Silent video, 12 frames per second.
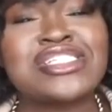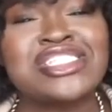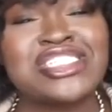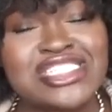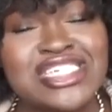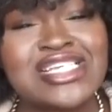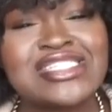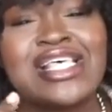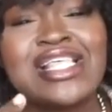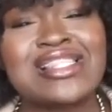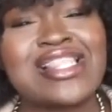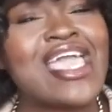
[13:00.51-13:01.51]
just
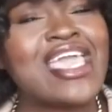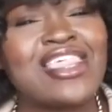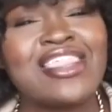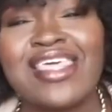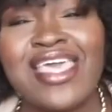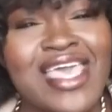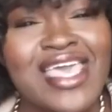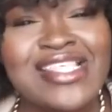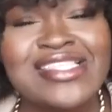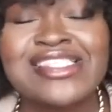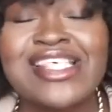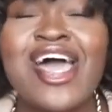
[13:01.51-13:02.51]
like
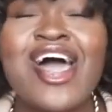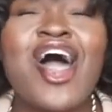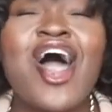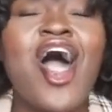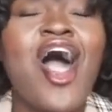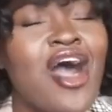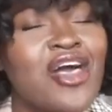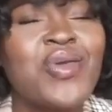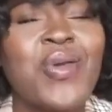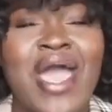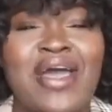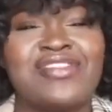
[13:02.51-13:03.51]
this, all
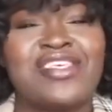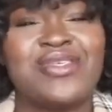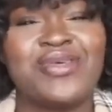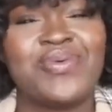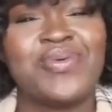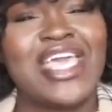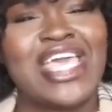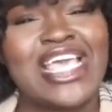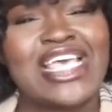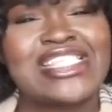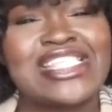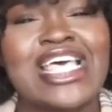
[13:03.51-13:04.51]
you have to do is